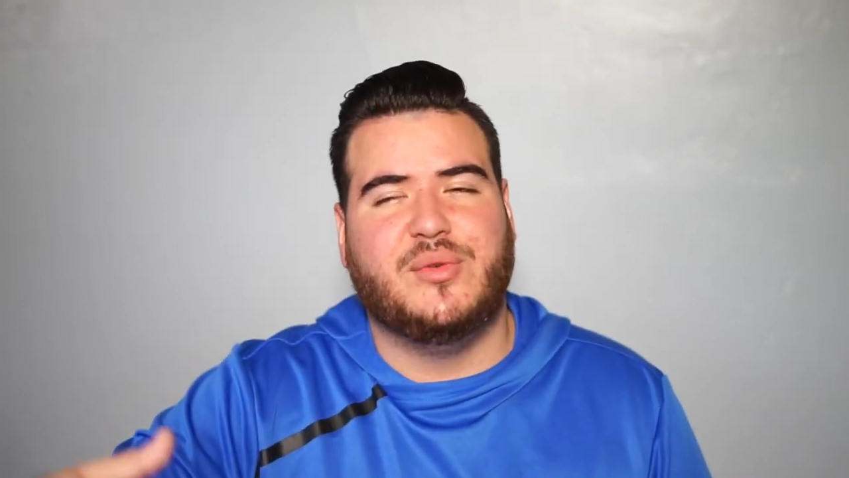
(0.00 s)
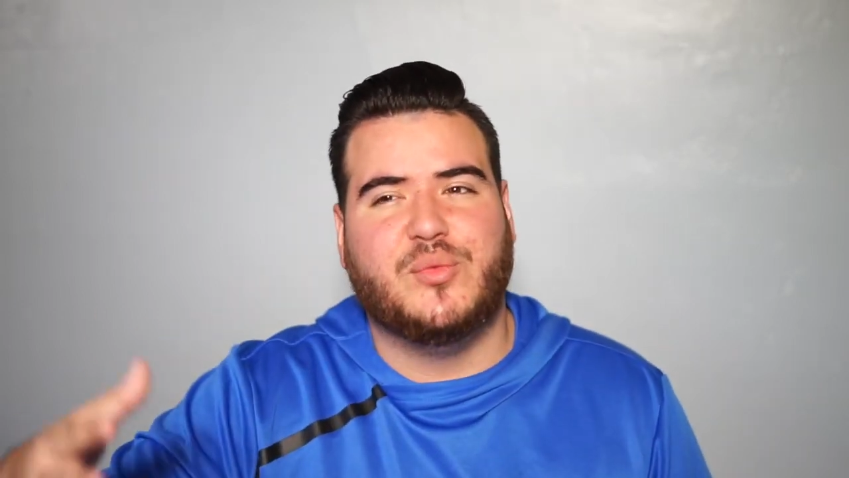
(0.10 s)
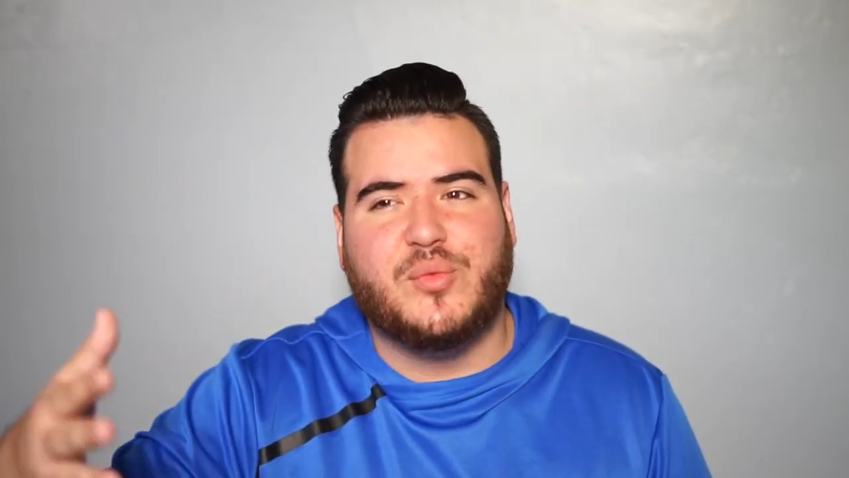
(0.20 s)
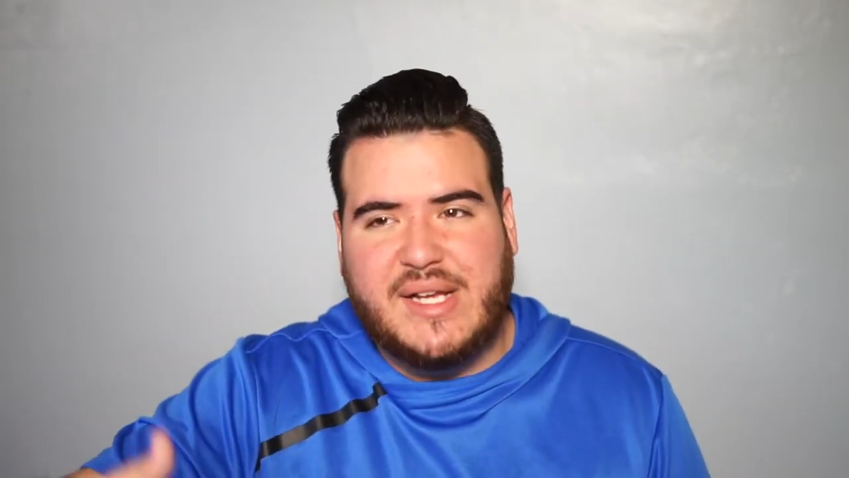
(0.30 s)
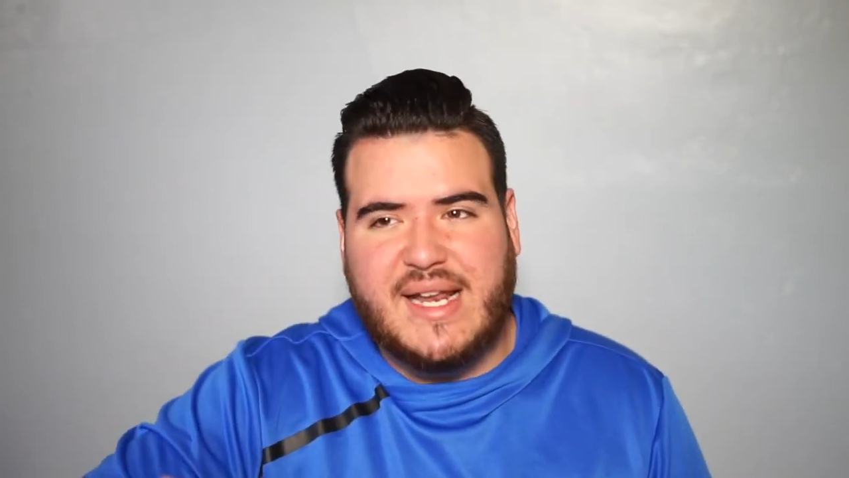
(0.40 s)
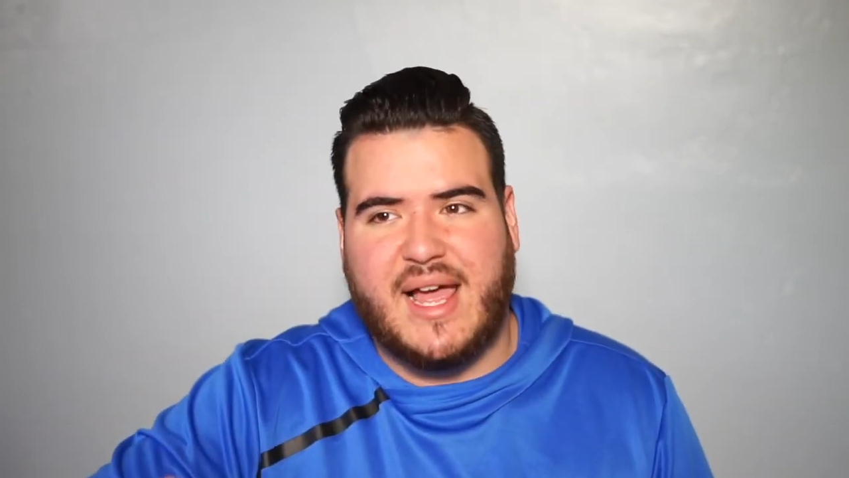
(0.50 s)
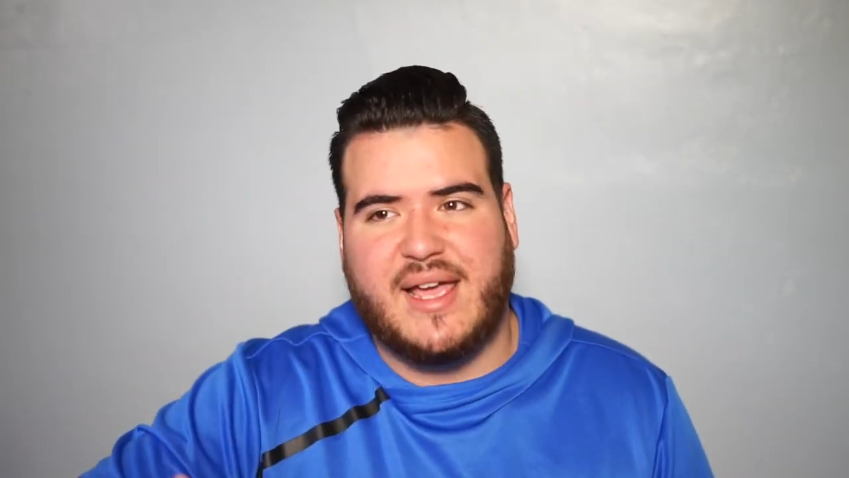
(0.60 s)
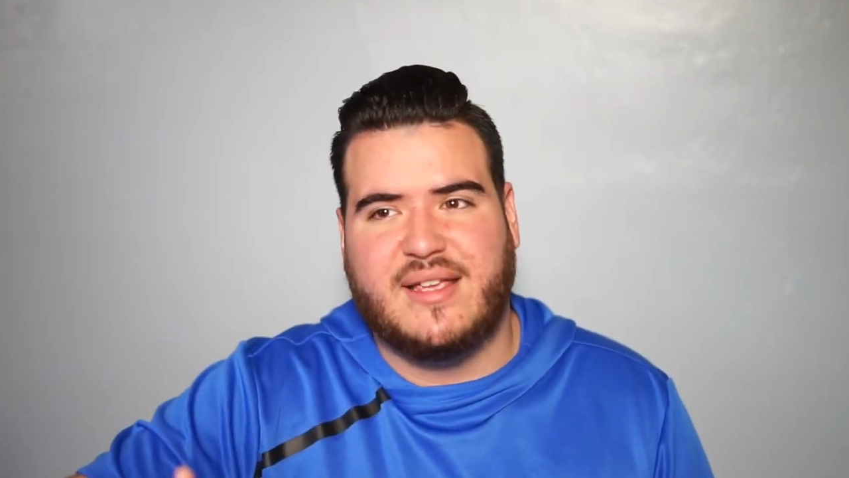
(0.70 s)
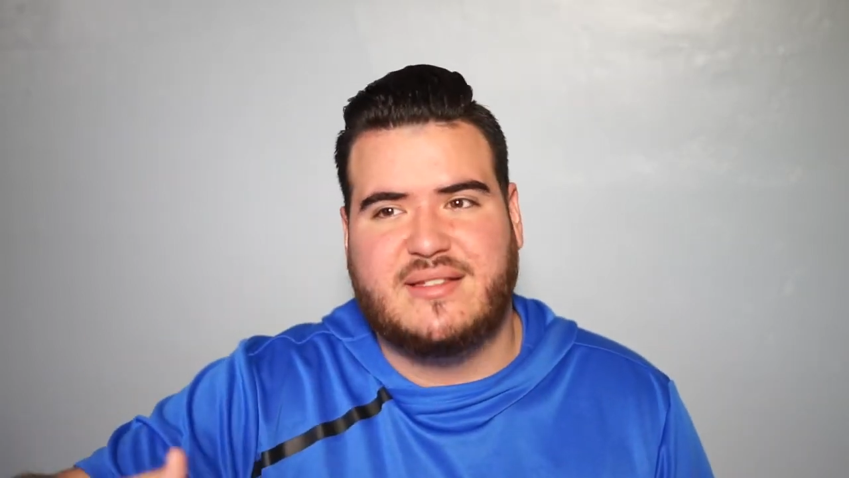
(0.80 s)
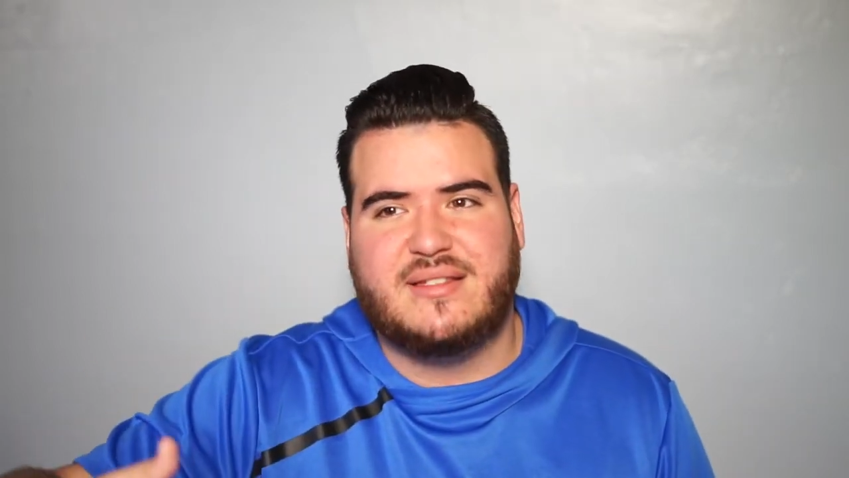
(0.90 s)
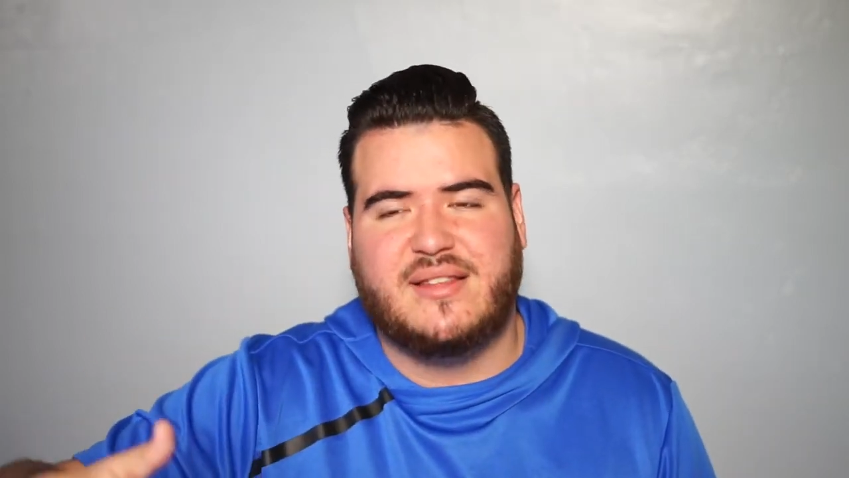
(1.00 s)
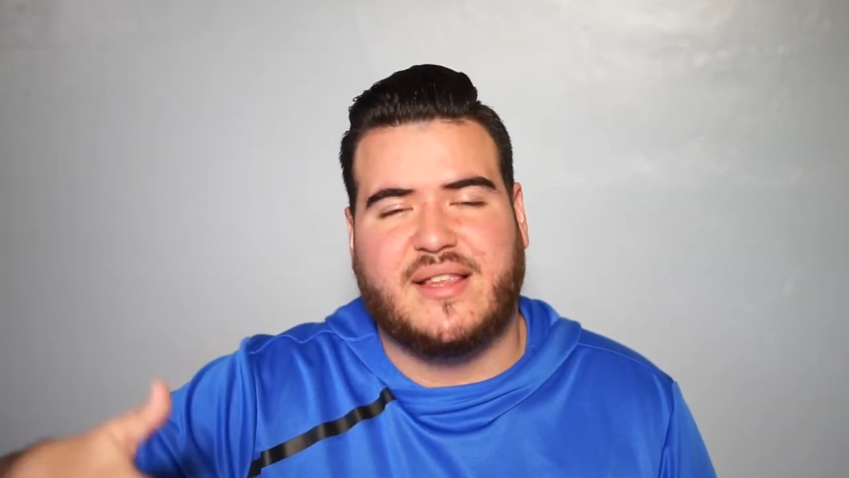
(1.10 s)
you realize